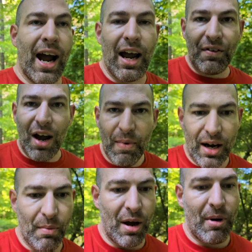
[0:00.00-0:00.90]
I have not
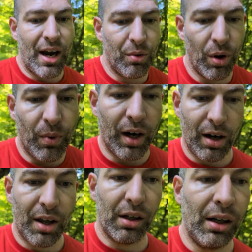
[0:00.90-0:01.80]
made up my mind one way or
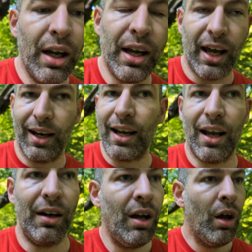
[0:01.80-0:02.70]
another. And
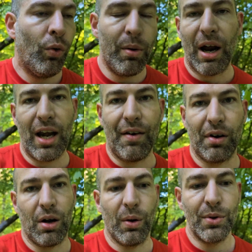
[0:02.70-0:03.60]
again, we might
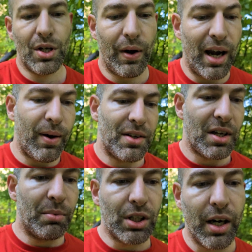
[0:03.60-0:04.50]
never know. So
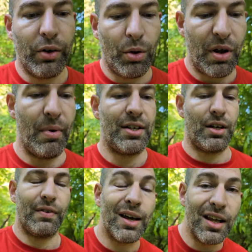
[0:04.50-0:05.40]
anyways, I'm starting to repeat
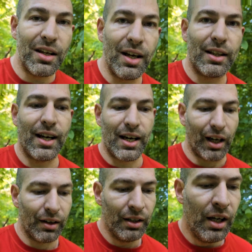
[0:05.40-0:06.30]
myself. I think you get the
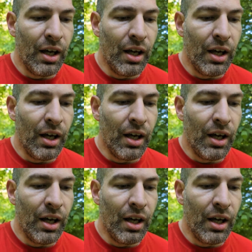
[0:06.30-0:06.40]
idea.